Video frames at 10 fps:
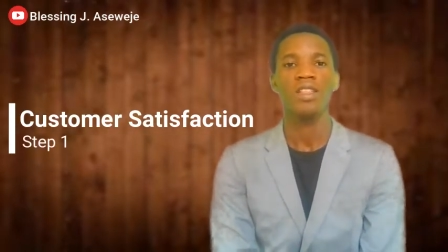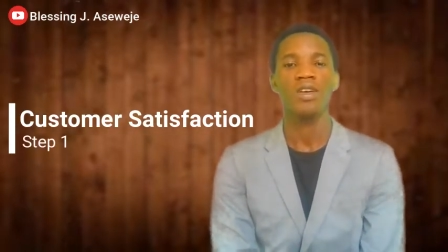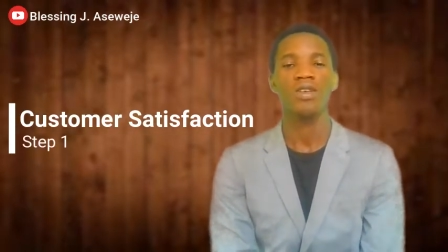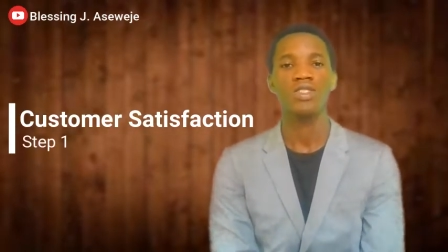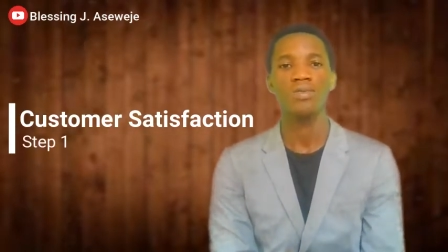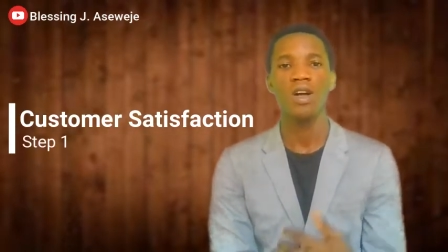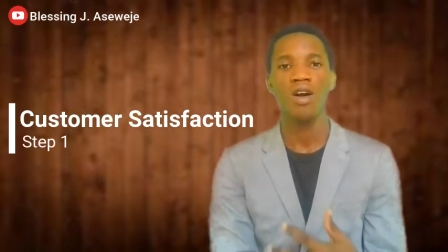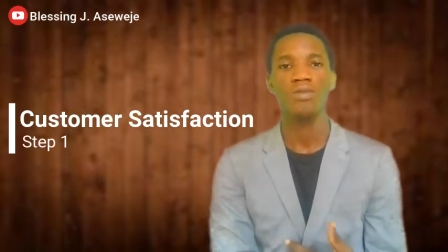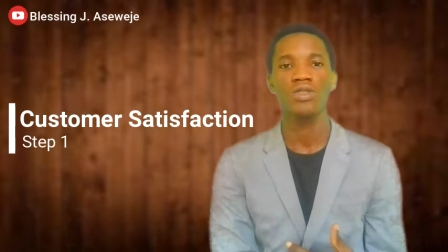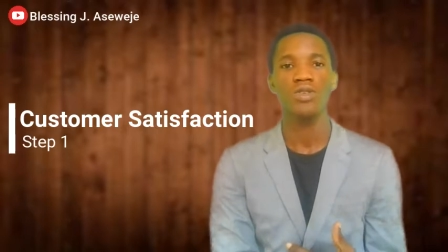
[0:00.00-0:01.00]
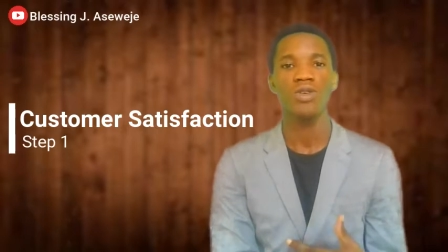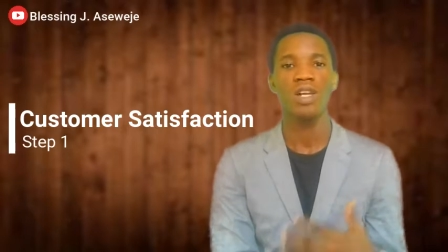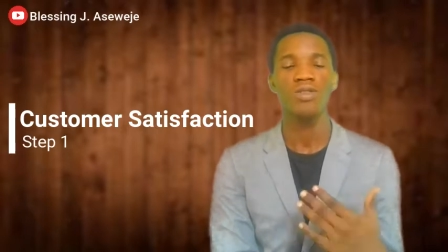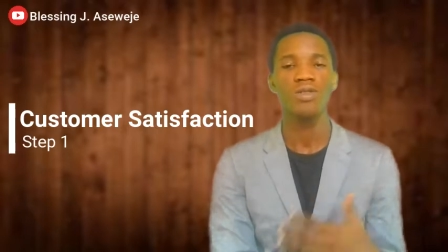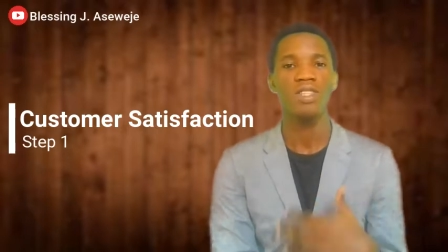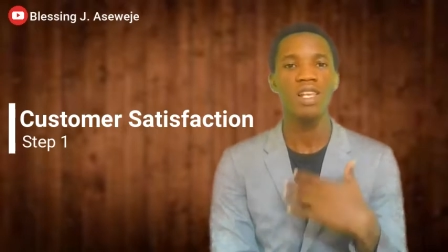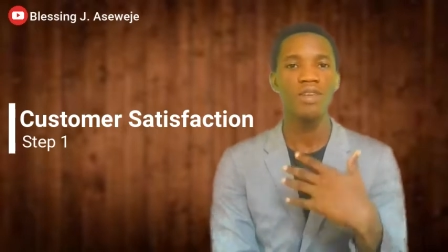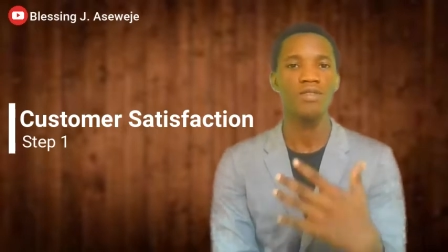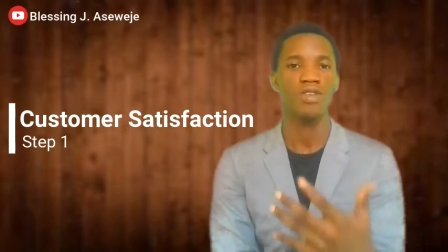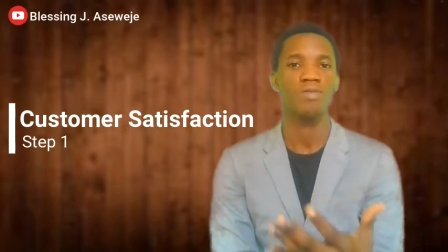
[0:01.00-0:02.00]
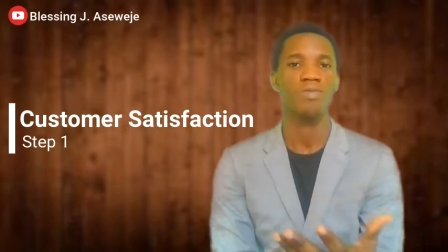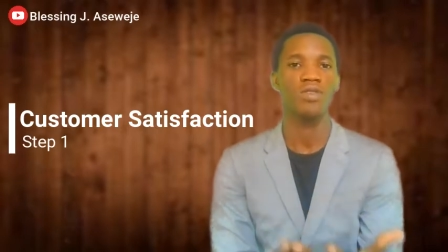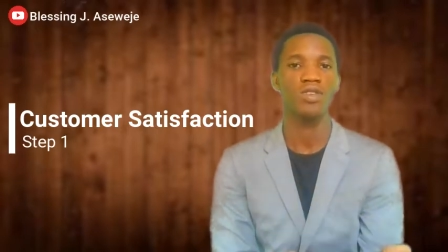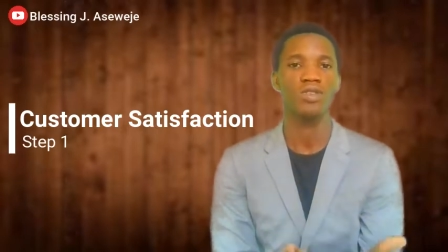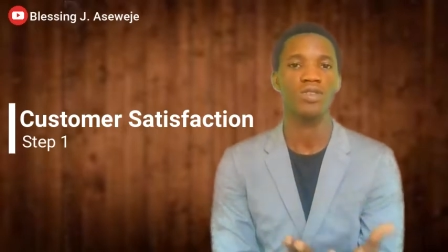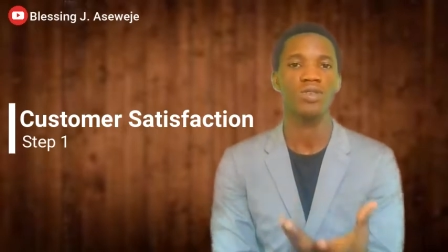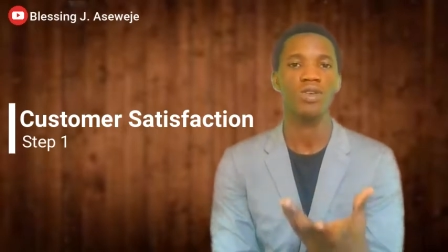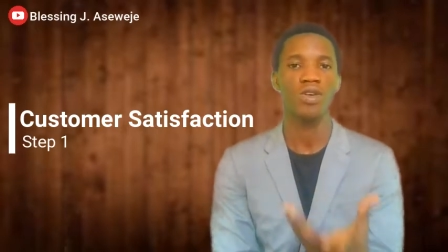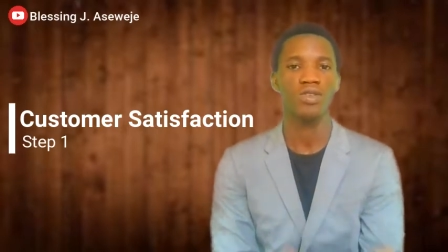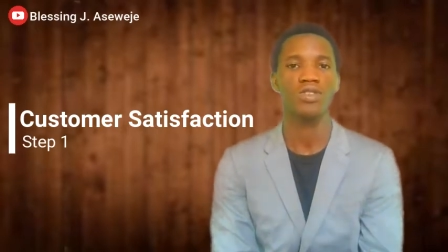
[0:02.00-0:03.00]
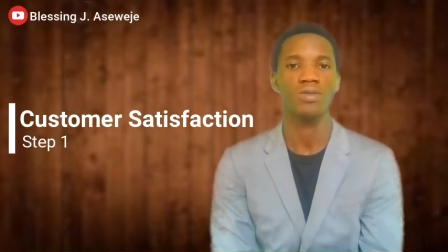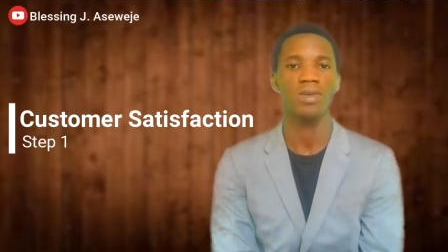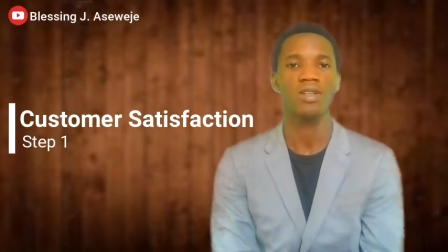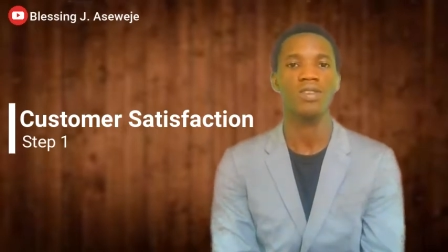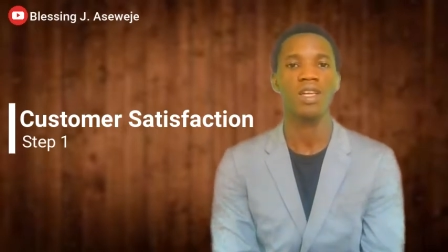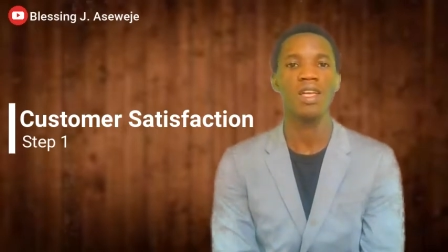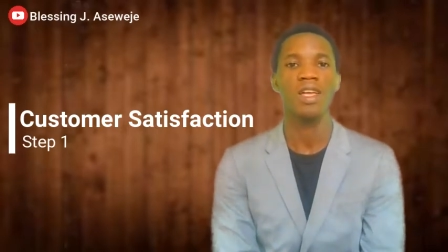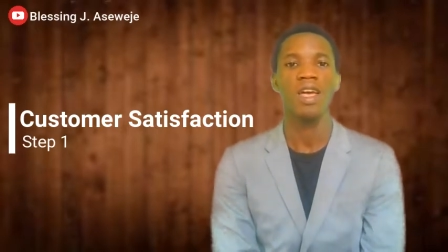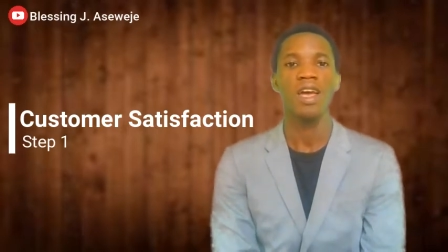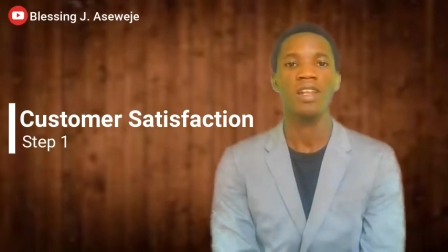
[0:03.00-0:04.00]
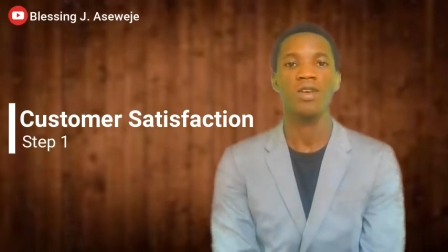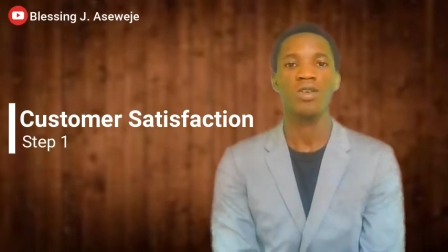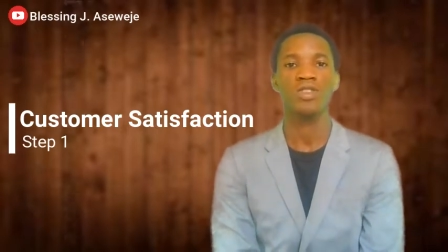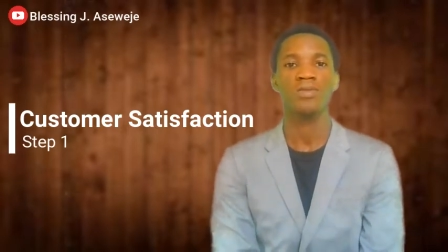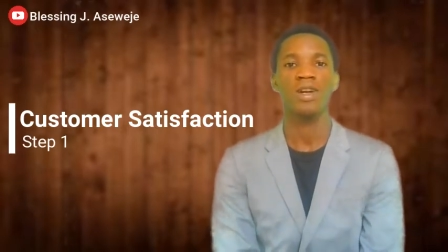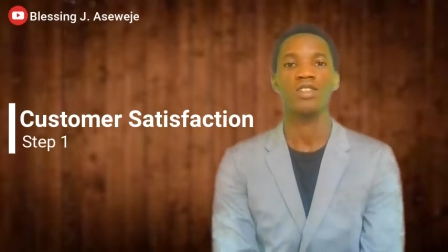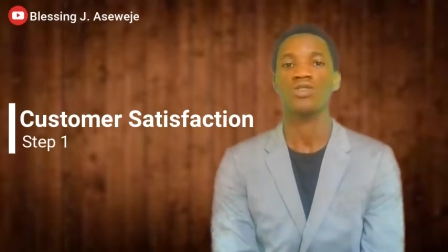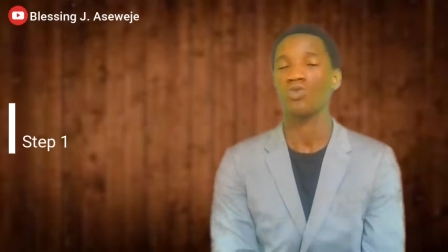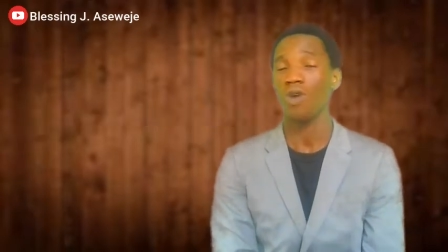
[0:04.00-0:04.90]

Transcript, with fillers: the customer comes to you and you deliver your product to the customer, okay? And the customer is,